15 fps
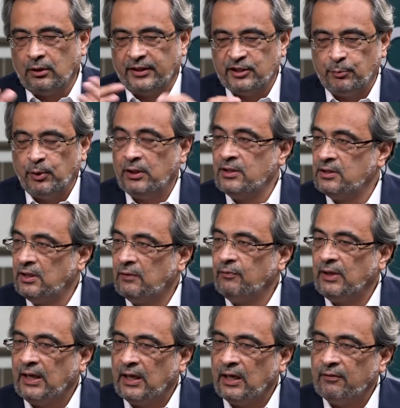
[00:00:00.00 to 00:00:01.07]
the experience that
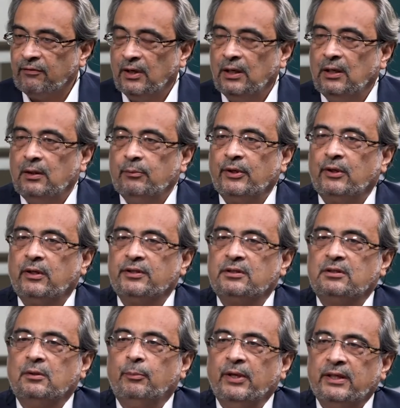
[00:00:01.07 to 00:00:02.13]
we have,
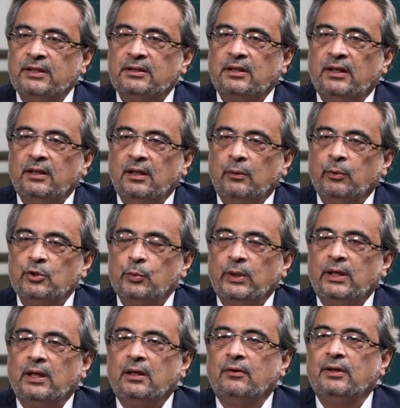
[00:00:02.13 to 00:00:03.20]
because the biggest thing in which we
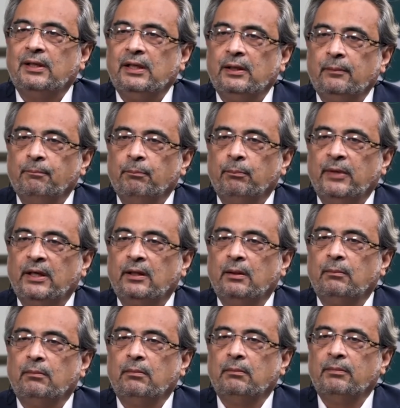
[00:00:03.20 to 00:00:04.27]
can really make
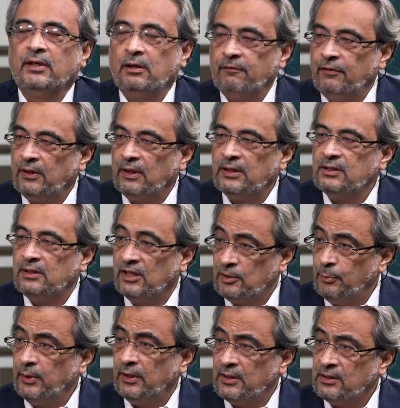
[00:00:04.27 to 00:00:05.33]
them benefit is the
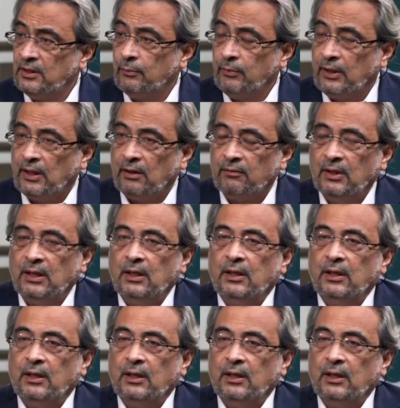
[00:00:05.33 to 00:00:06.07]
experience that we have.